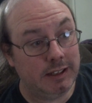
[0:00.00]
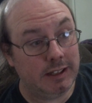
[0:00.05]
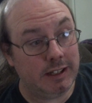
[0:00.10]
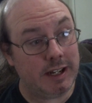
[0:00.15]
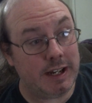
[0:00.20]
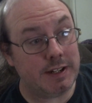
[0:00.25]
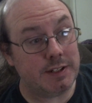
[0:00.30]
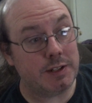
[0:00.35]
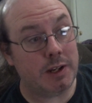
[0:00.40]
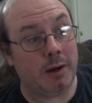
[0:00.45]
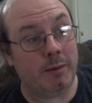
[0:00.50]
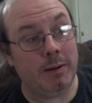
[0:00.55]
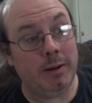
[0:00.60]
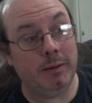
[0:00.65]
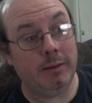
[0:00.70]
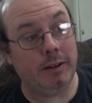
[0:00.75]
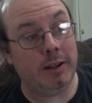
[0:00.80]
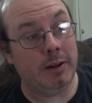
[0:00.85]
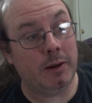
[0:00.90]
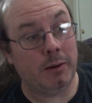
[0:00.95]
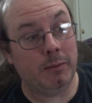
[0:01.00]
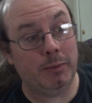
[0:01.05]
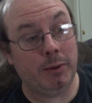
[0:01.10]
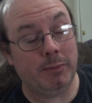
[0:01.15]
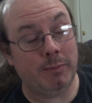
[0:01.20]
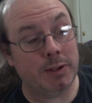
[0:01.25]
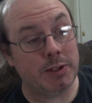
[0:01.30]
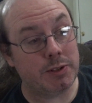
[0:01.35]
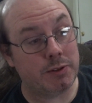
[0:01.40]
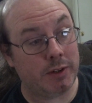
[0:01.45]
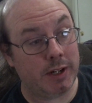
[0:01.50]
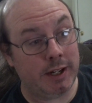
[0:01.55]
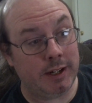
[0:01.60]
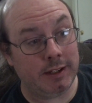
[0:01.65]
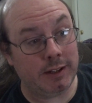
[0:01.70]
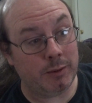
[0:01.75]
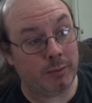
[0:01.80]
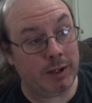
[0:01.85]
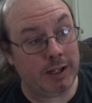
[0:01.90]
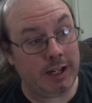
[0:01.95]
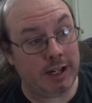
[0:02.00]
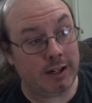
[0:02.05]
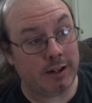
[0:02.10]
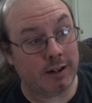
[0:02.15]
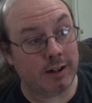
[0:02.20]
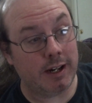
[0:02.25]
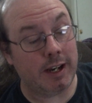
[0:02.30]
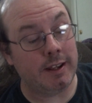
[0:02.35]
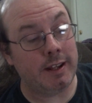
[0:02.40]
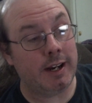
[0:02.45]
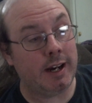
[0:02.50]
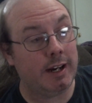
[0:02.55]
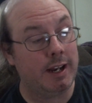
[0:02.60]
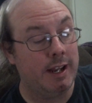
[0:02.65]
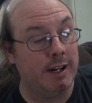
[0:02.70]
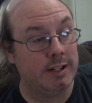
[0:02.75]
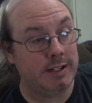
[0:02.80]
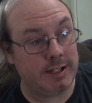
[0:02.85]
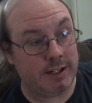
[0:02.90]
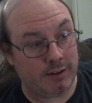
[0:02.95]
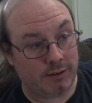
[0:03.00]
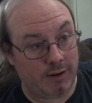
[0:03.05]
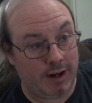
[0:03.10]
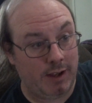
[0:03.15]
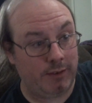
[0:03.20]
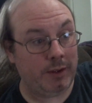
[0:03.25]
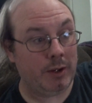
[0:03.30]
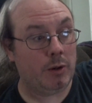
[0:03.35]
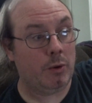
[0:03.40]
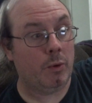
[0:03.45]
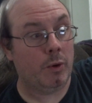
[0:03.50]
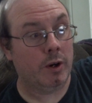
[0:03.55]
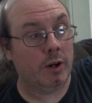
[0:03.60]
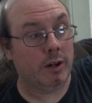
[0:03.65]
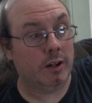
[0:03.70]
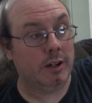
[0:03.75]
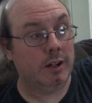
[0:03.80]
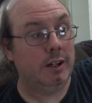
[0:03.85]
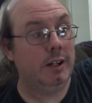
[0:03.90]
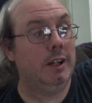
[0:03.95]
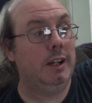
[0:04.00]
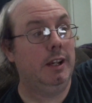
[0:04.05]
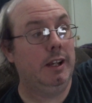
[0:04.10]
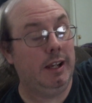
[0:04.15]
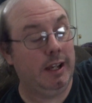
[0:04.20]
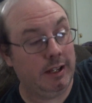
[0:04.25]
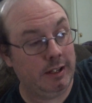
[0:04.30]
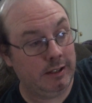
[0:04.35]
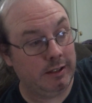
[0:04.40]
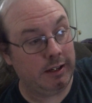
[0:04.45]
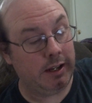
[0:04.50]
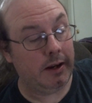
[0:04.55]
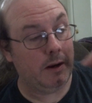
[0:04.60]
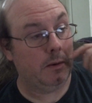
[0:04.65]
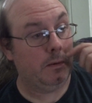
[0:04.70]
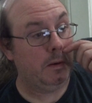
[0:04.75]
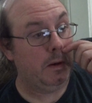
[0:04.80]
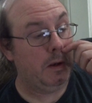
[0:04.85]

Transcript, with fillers: He saw me, you know, put my string in the weed eater. And then I kind of did around the corner and, you know,